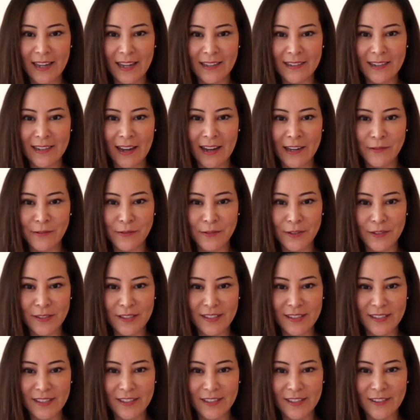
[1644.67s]
and I
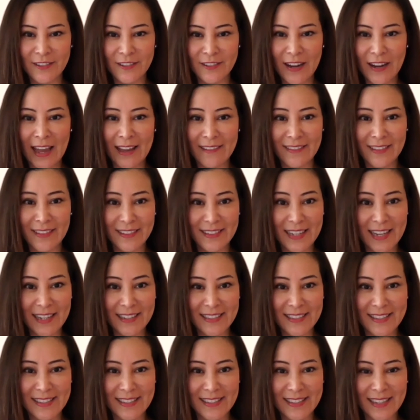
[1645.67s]
will see you at the
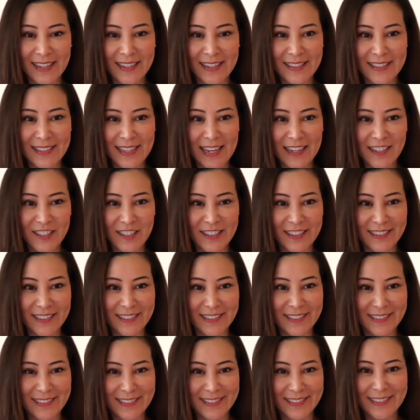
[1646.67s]
next
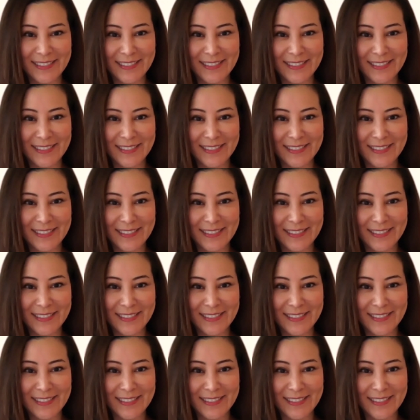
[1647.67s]
session.